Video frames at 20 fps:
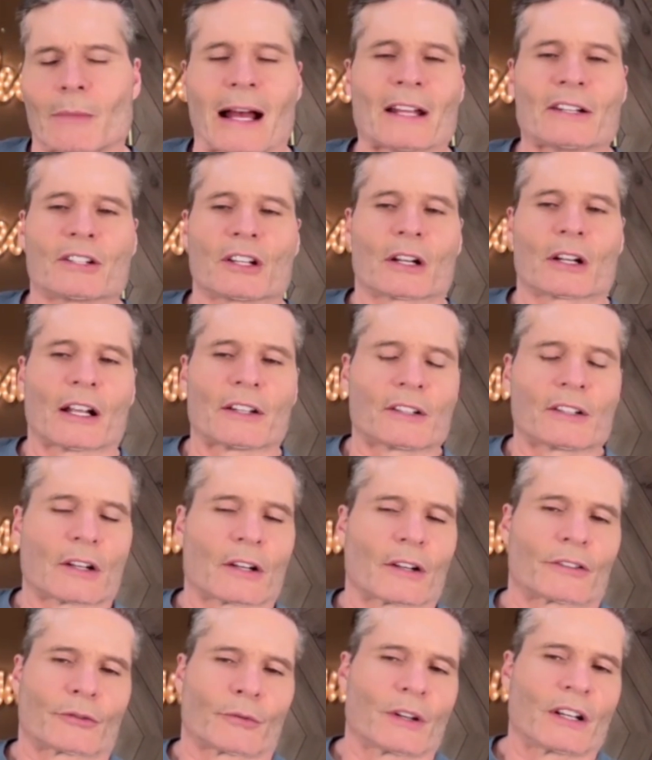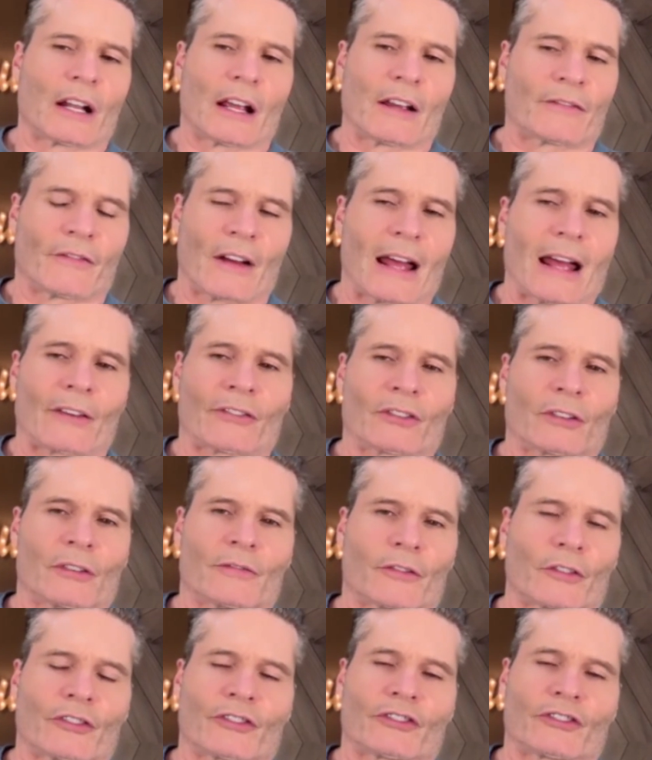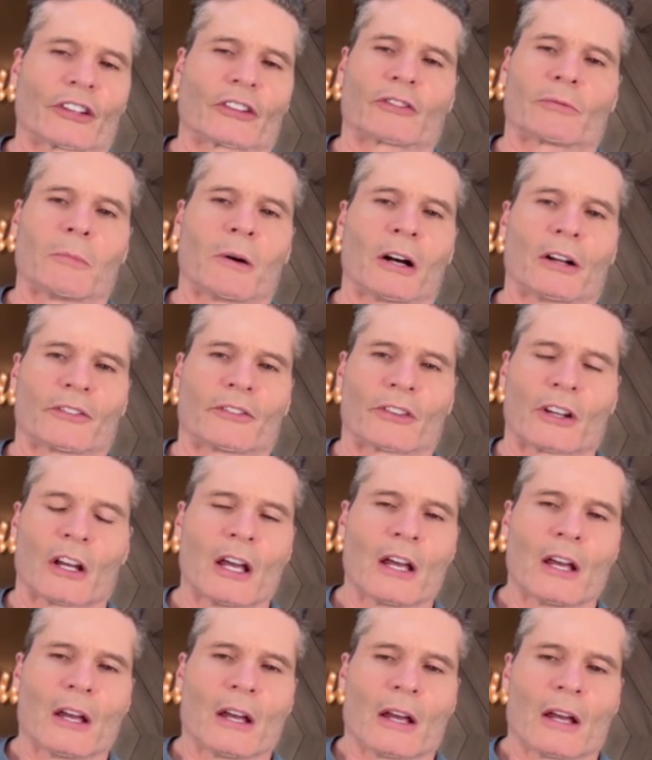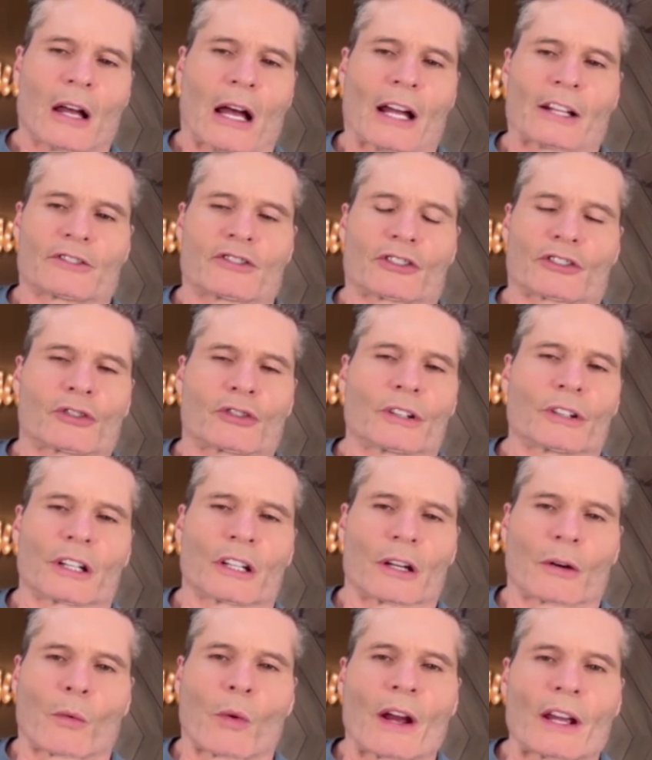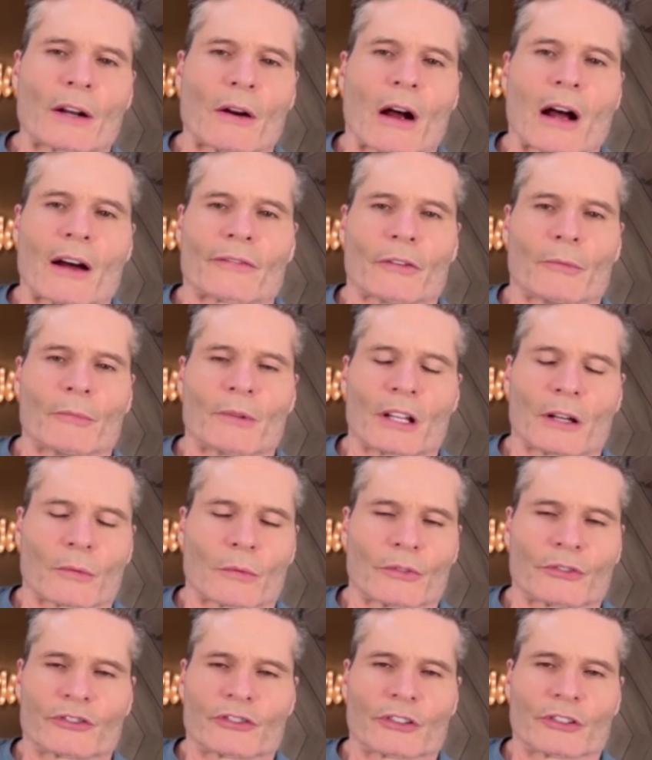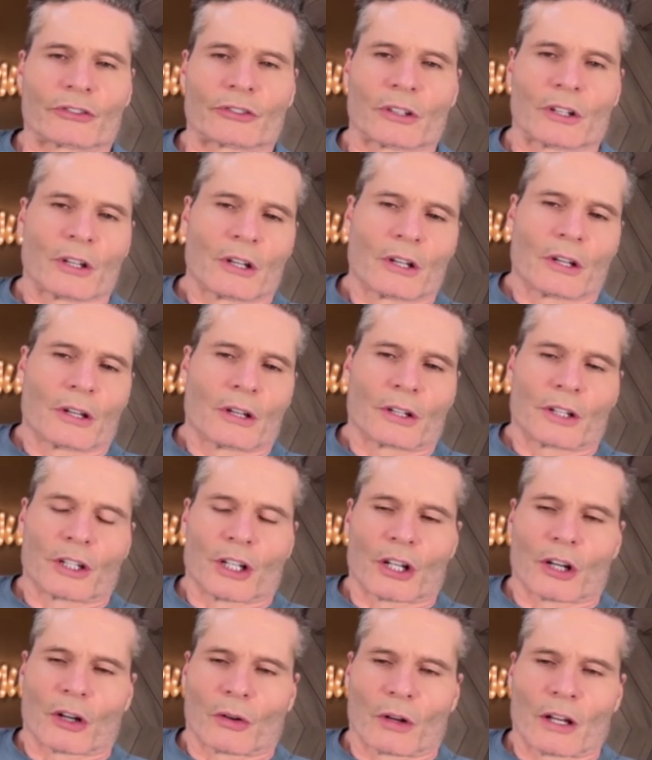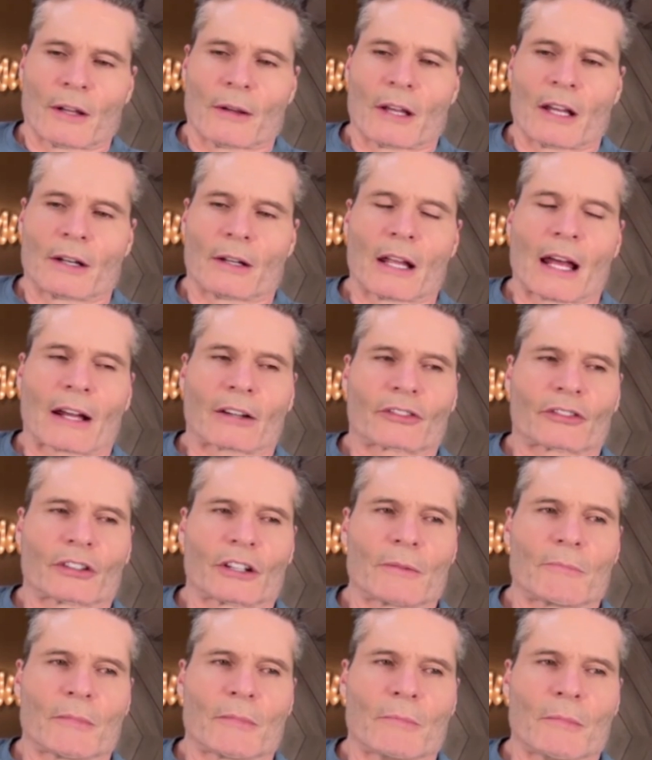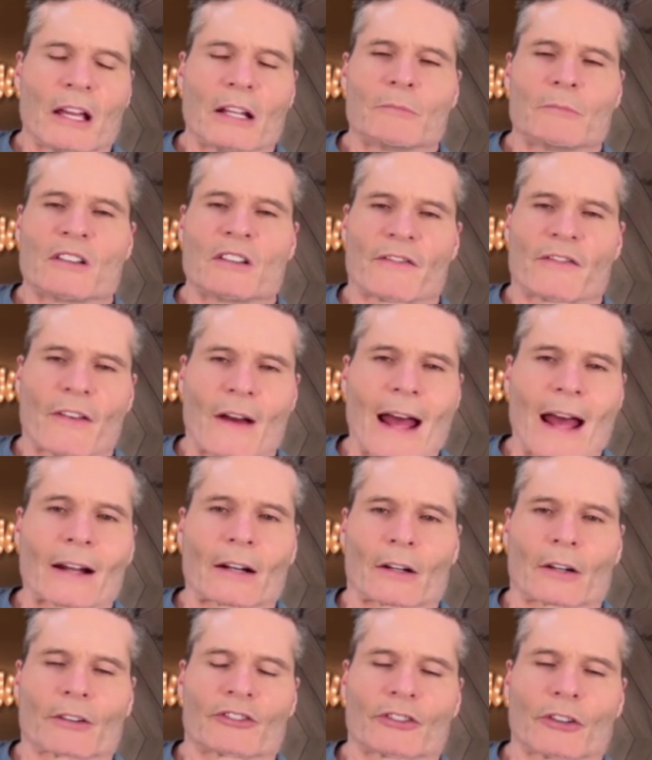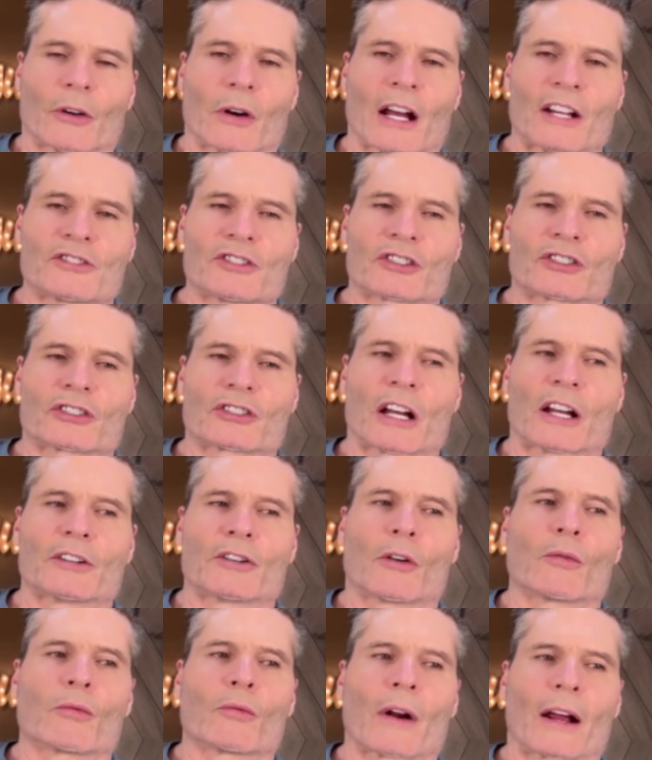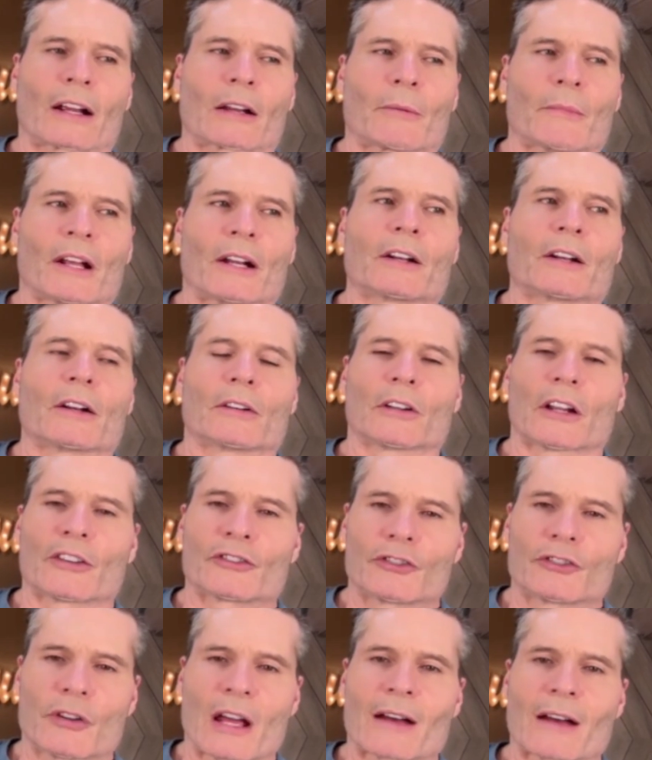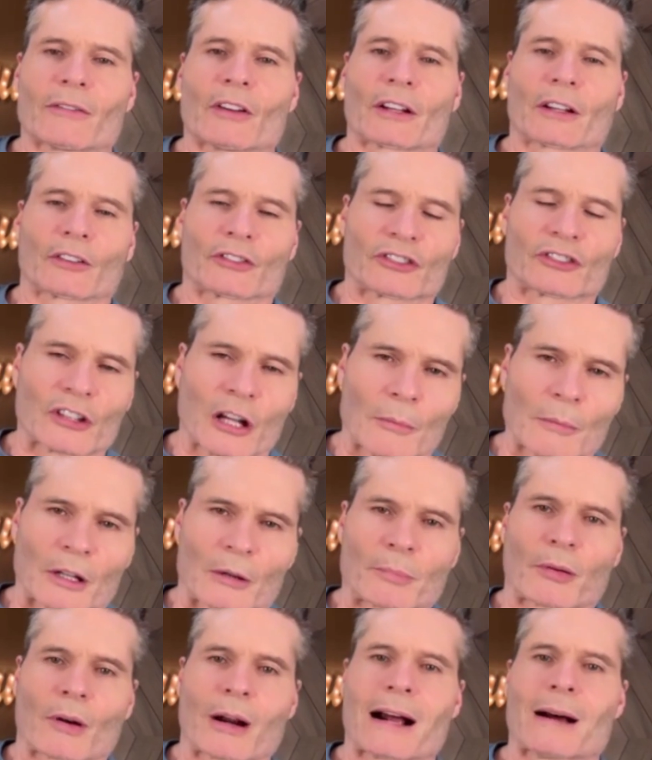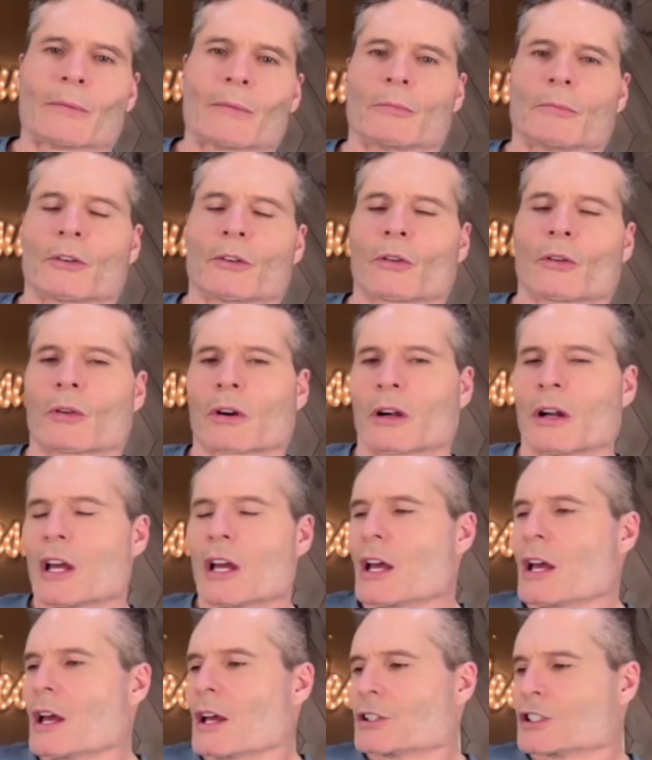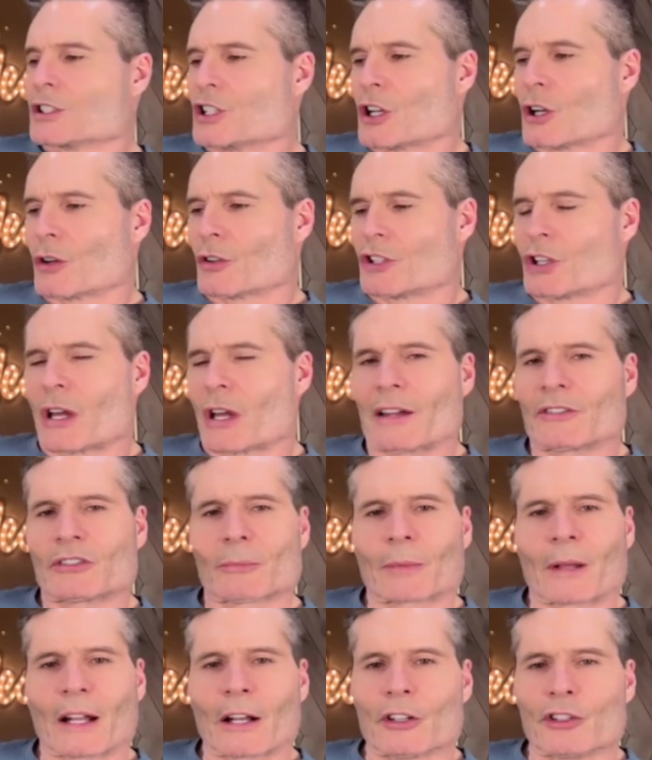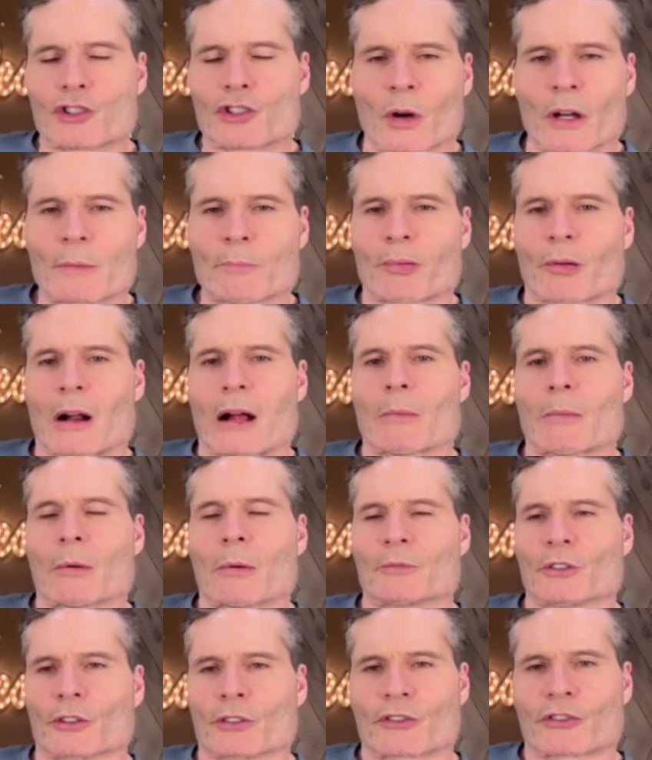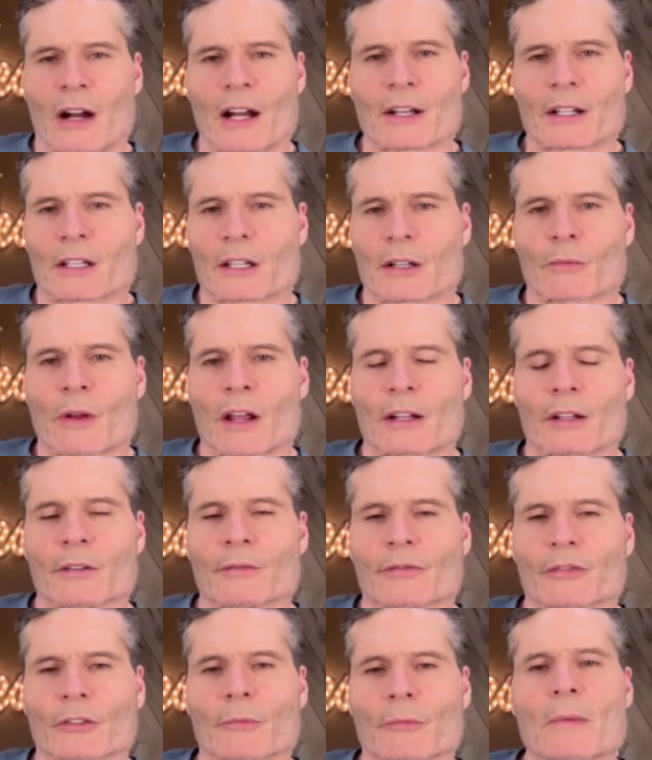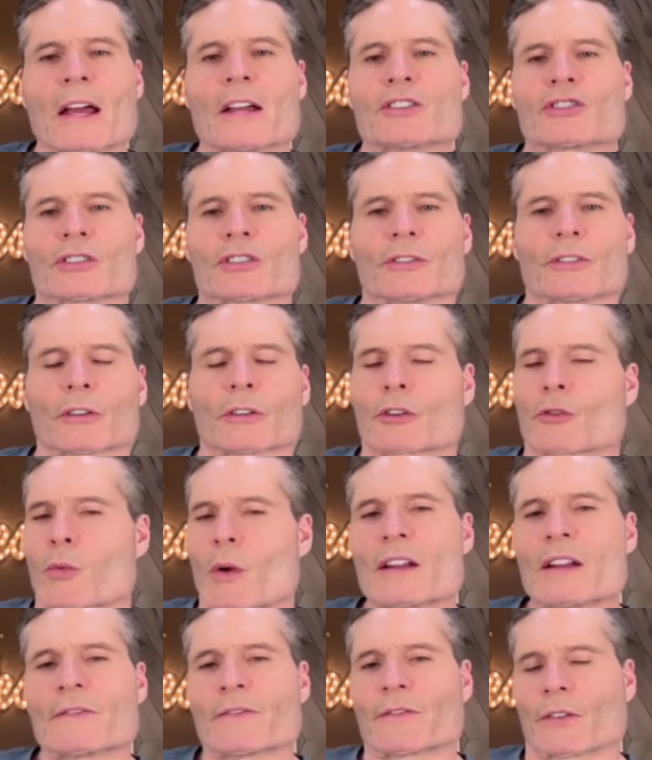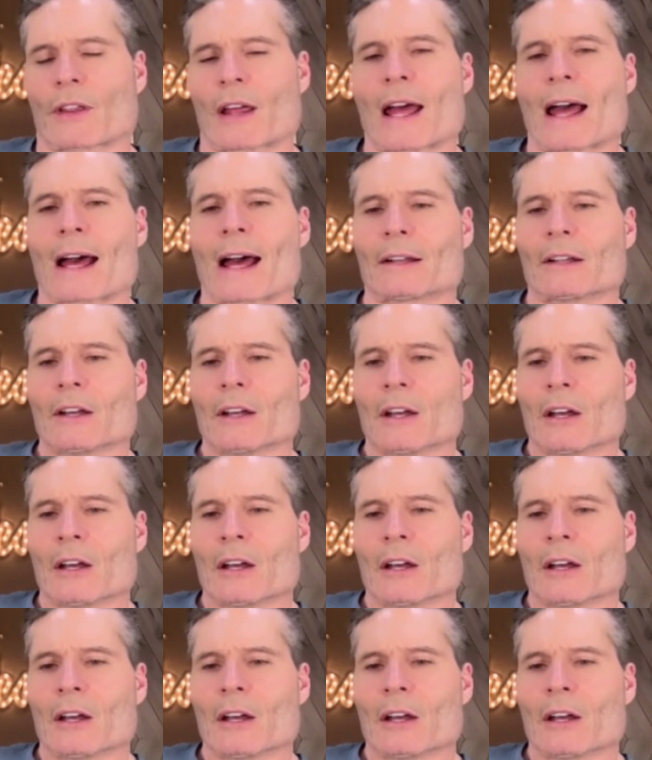I did a 3-day fast, and for 6 months, I just couldn't get weight off of me. It was just, it actually made me fatter. So I don't recommend it unless you have like a stomach problem or, you got some kind of joint problem. You're trying to get rid of inflammation. They're great for that.